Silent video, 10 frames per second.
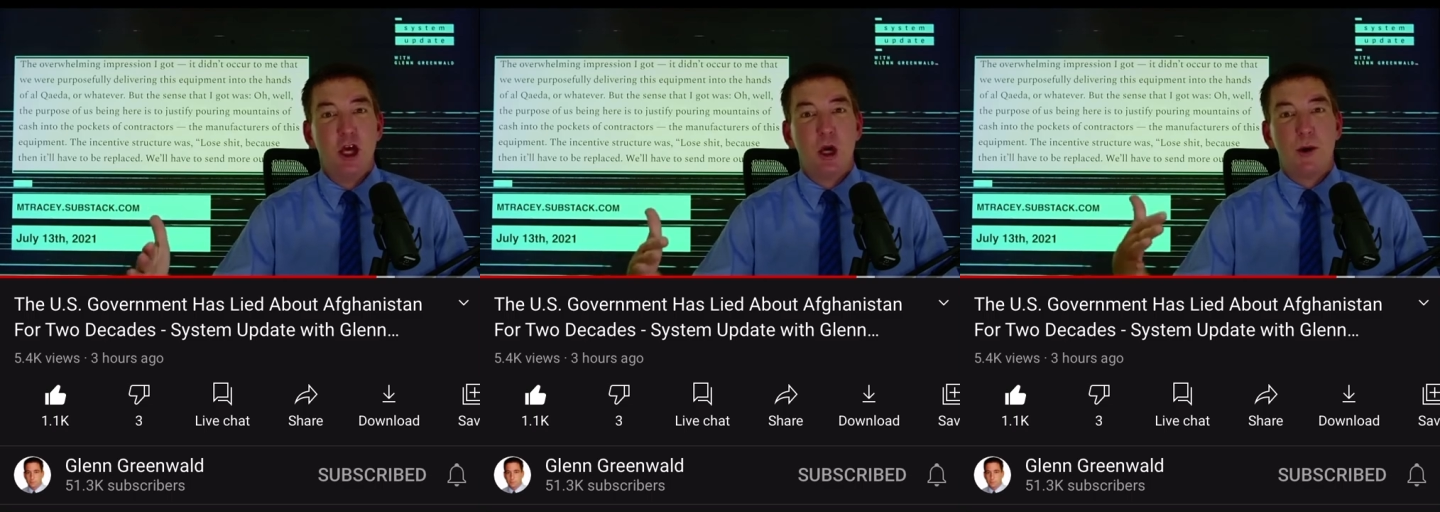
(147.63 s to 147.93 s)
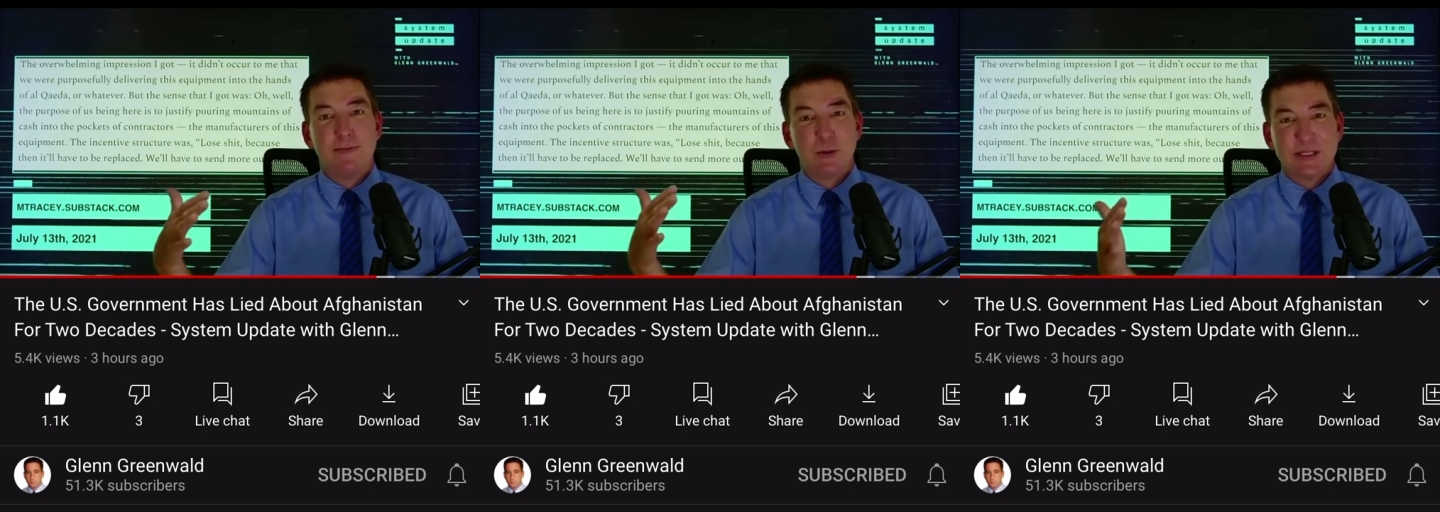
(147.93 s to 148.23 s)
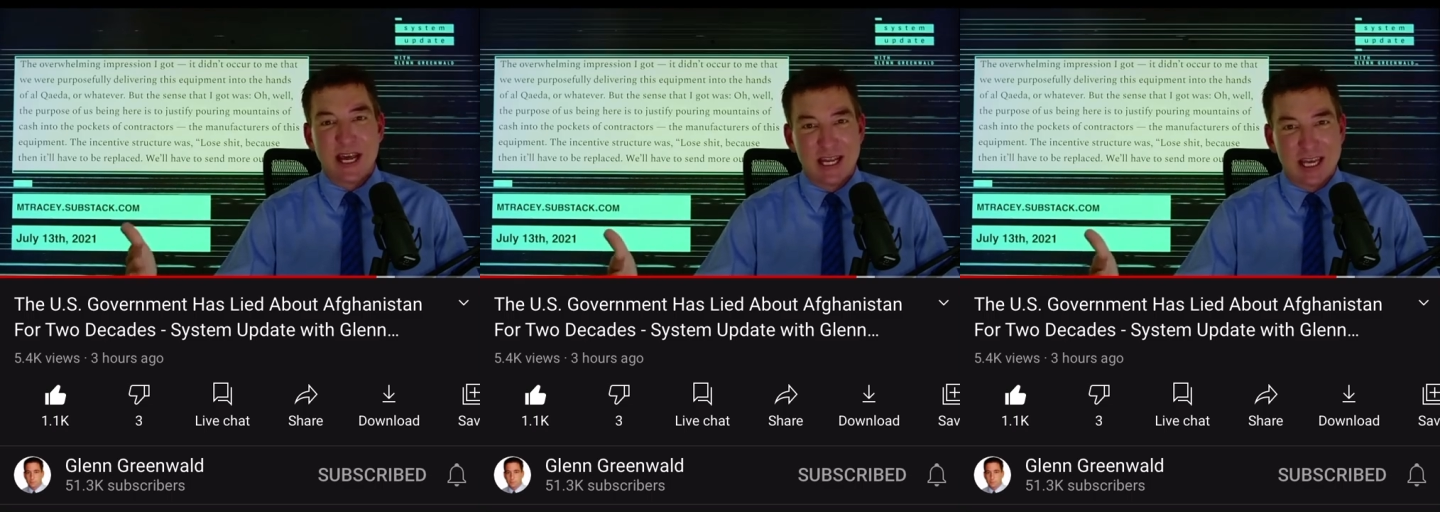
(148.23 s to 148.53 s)
whoever was
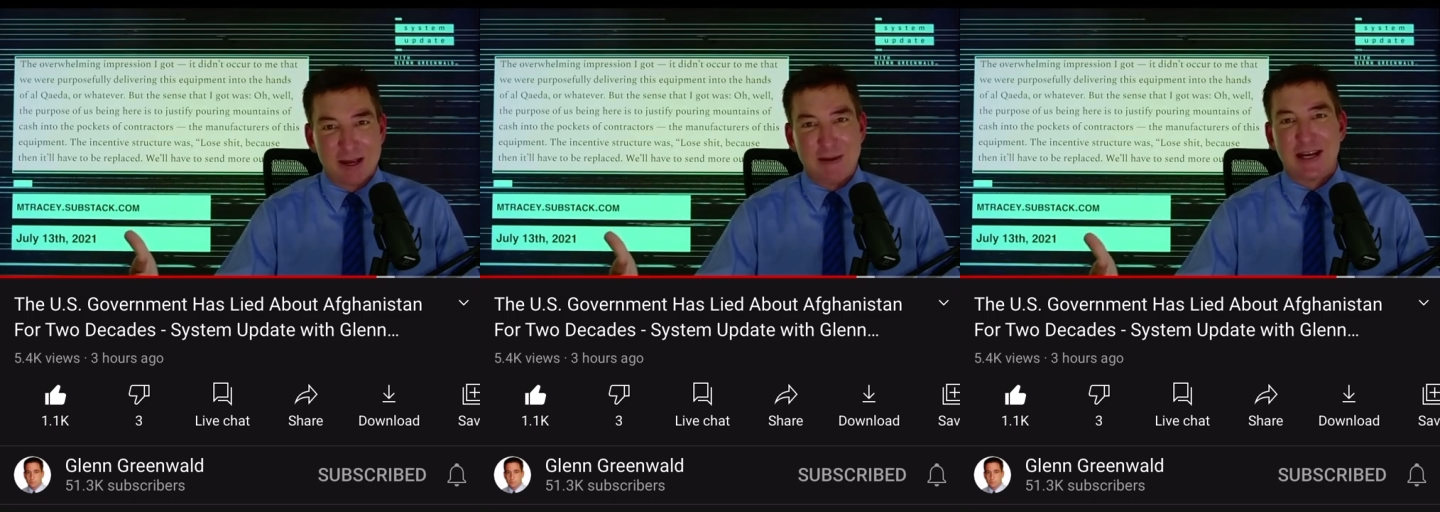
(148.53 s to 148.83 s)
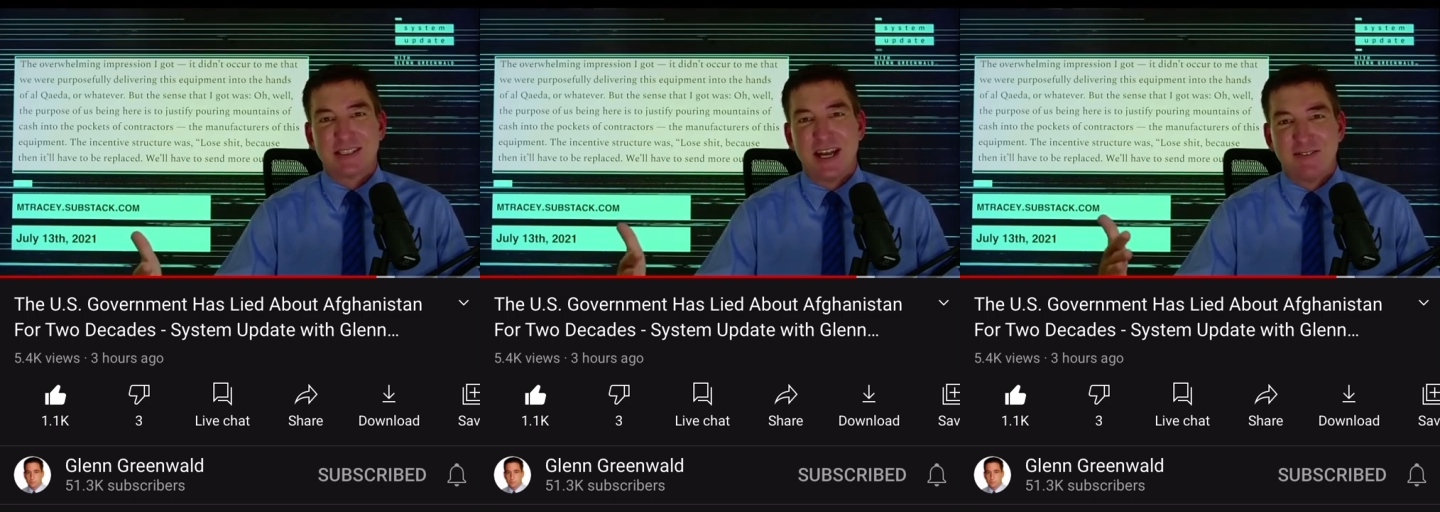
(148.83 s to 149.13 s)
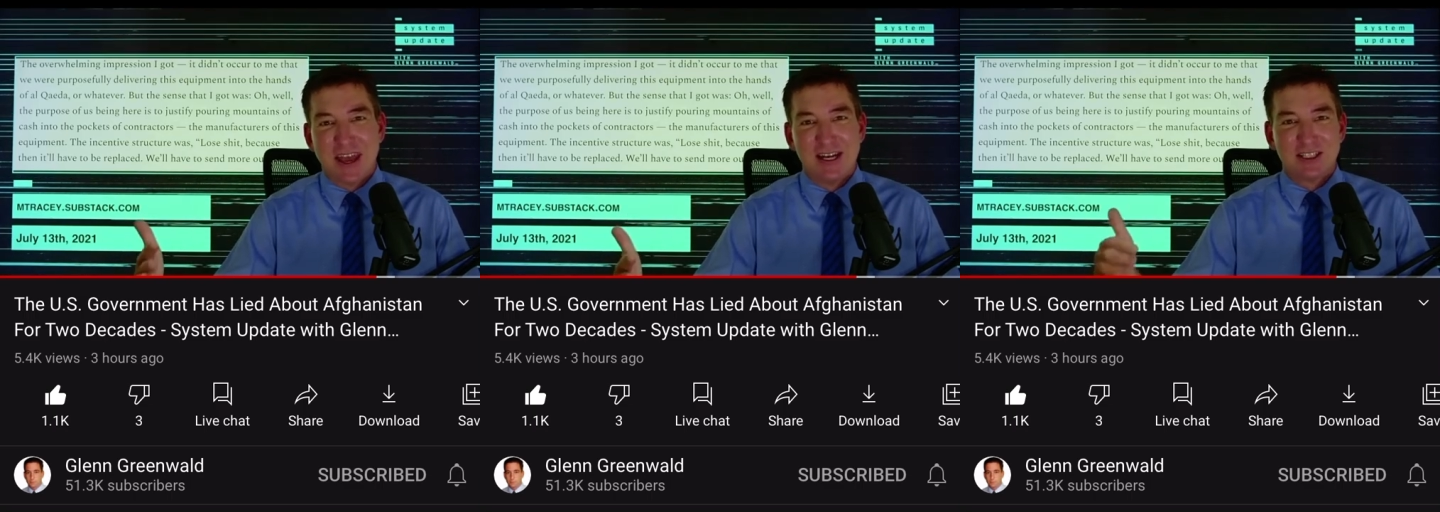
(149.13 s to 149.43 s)
getting kickbacks in
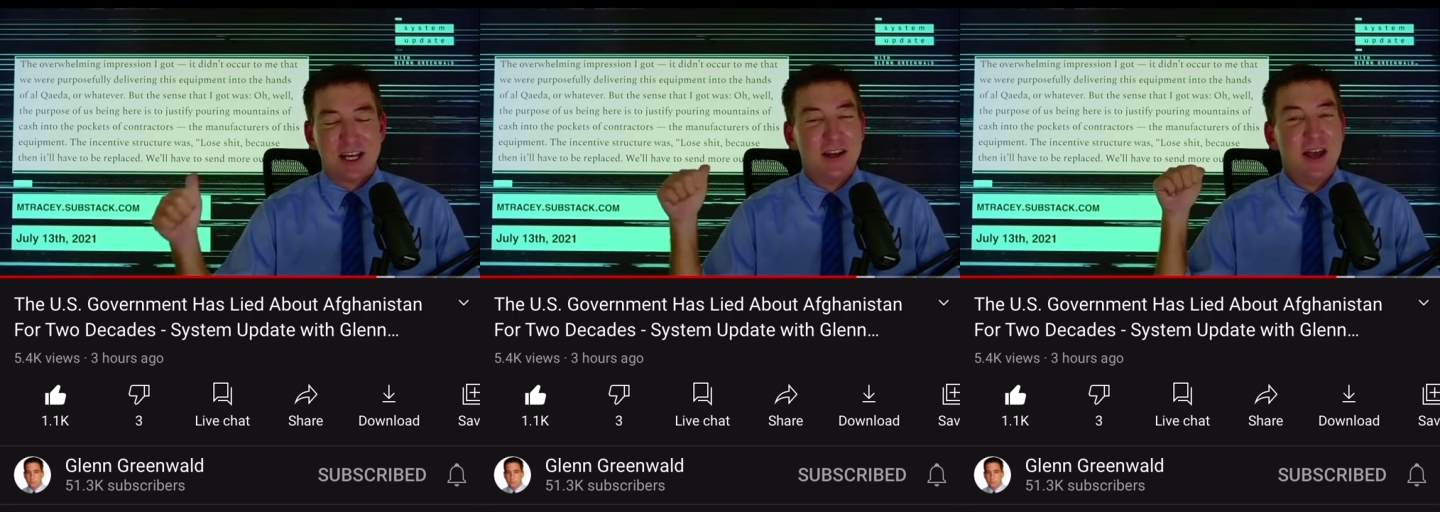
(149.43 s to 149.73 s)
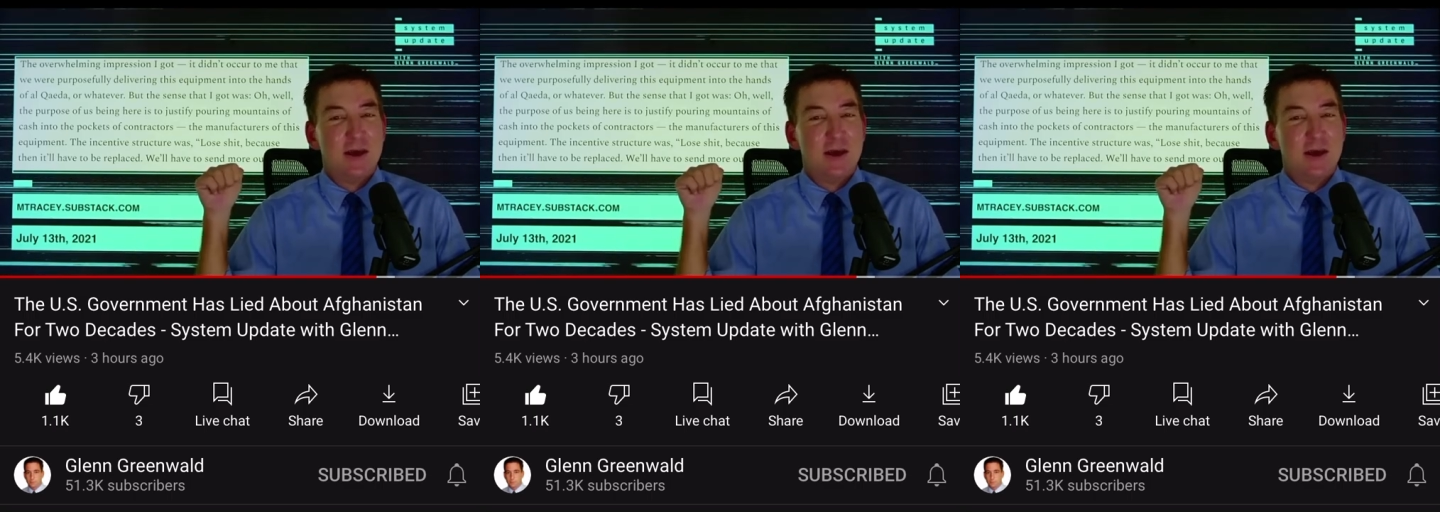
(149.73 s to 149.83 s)
Afghanistan.